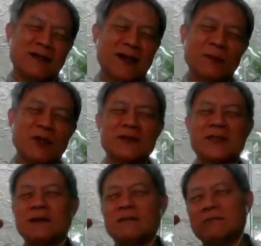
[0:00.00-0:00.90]
I may not say
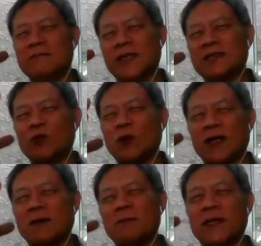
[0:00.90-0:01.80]
it doesn't work,
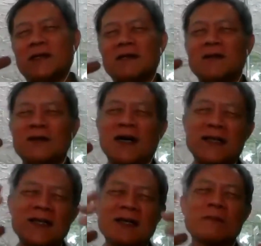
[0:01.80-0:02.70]
but I
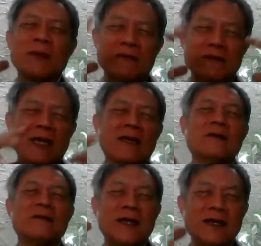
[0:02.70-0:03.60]
think a bit of
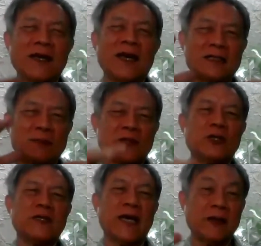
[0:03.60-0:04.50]
tailoring, especially
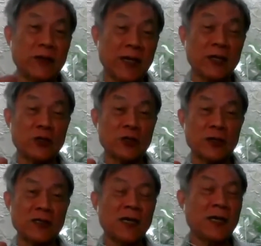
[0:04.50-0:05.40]
in education,
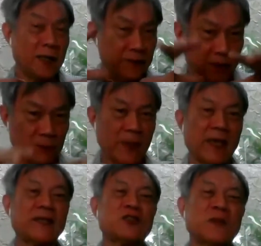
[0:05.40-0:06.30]
even in
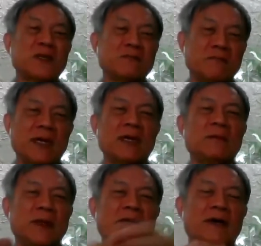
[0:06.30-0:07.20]
management, may
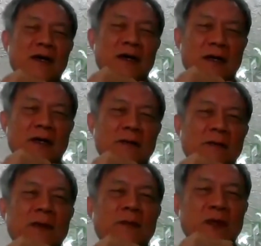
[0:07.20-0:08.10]
be